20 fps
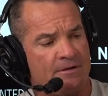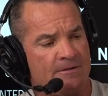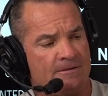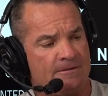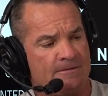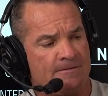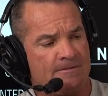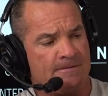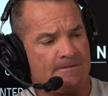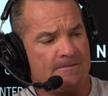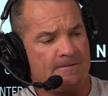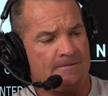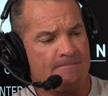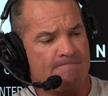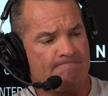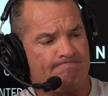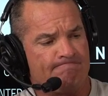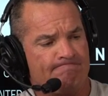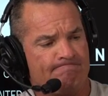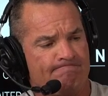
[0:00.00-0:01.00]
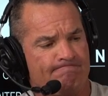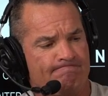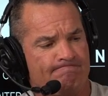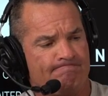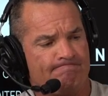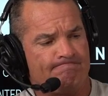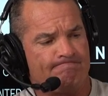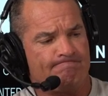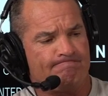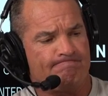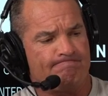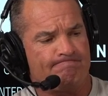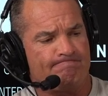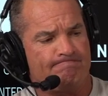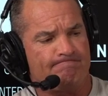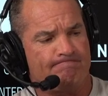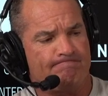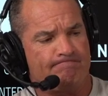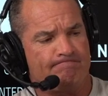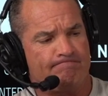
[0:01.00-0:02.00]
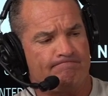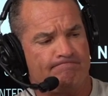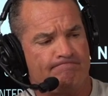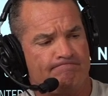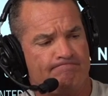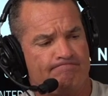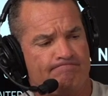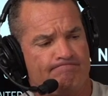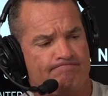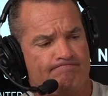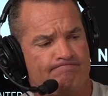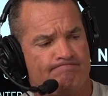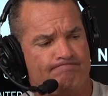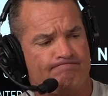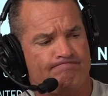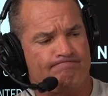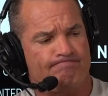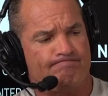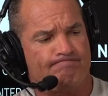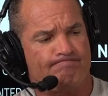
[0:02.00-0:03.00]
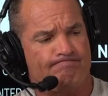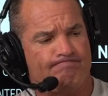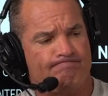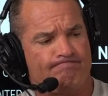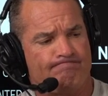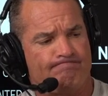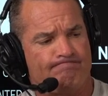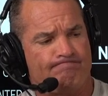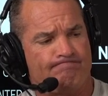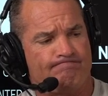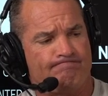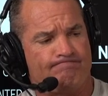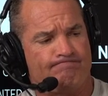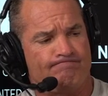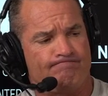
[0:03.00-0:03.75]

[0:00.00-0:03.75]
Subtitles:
(no one is talking)